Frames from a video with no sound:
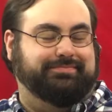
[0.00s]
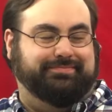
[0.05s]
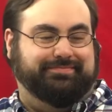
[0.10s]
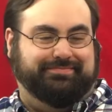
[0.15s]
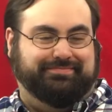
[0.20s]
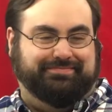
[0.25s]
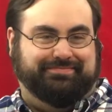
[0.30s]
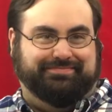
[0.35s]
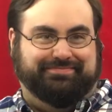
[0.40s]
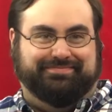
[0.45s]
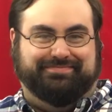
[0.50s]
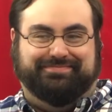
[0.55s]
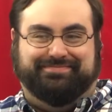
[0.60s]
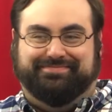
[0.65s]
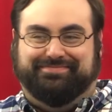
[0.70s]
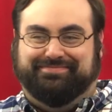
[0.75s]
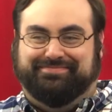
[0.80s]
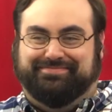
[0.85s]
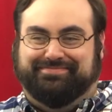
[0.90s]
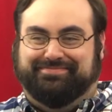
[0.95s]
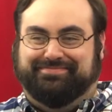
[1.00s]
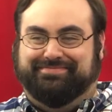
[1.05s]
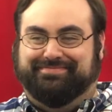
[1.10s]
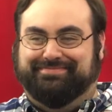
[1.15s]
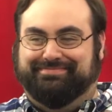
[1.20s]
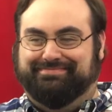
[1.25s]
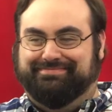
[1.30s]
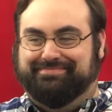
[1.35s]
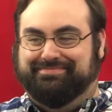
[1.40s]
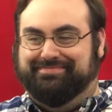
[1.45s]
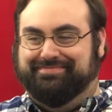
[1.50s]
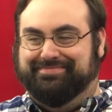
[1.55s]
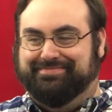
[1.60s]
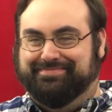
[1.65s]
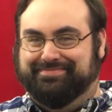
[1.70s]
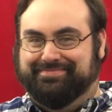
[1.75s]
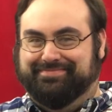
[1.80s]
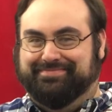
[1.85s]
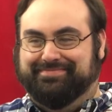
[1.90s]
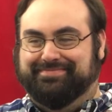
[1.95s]

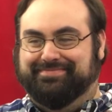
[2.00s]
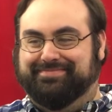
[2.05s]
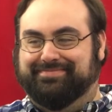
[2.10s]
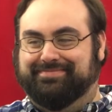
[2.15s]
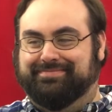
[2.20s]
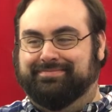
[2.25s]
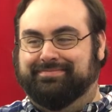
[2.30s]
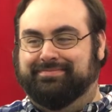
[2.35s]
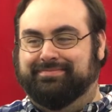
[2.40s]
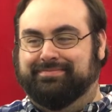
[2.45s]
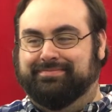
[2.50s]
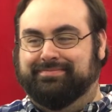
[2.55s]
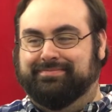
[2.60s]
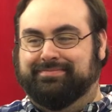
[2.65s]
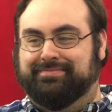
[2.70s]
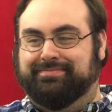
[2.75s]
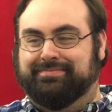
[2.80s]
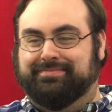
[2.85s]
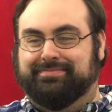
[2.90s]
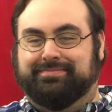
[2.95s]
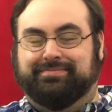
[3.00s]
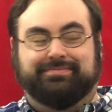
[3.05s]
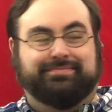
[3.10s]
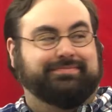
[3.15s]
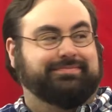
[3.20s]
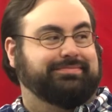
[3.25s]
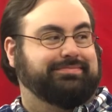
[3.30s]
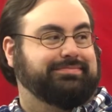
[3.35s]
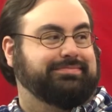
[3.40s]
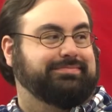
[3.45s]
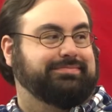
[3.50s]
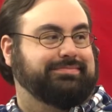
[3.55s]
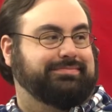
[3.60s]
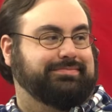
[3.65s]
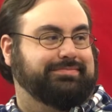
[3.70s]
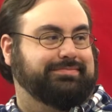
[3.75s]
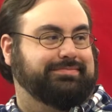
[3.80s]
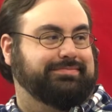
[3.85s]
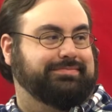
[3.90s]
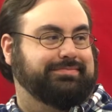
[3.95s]

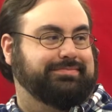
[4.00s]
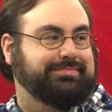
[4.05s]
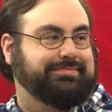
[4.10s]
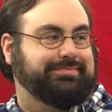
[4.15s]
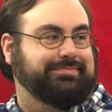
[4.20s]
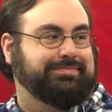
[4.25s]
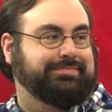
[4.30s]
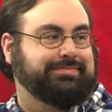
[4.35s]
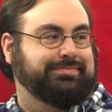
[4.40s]
(silence)